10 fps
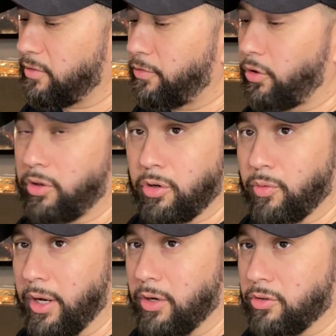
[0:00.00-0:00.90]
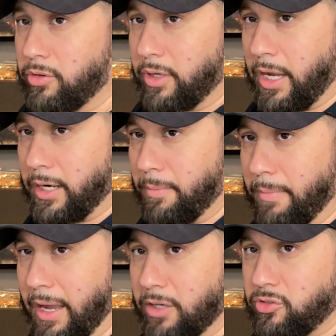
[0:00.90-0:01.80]
for the grader to kind of
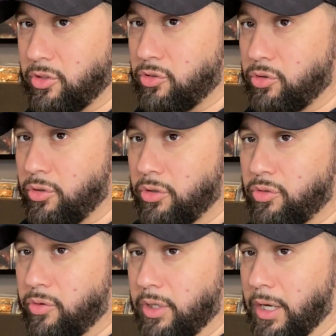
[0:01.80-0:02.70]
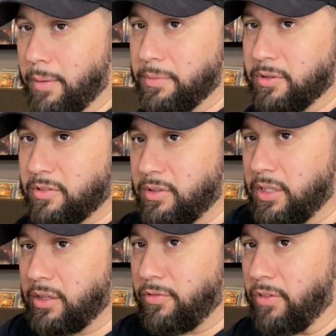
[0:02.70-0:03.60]
match the 2 to 3 up to see
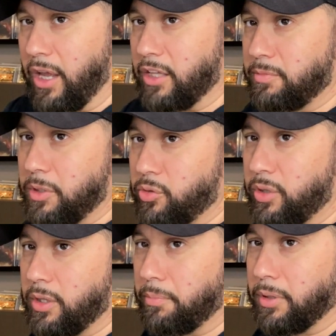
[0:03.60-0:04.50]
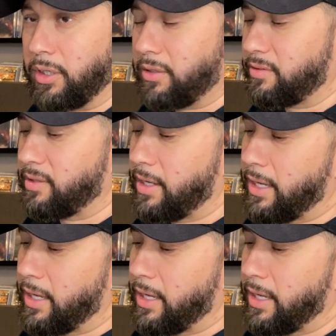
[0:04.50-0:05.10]
the flaws between the books.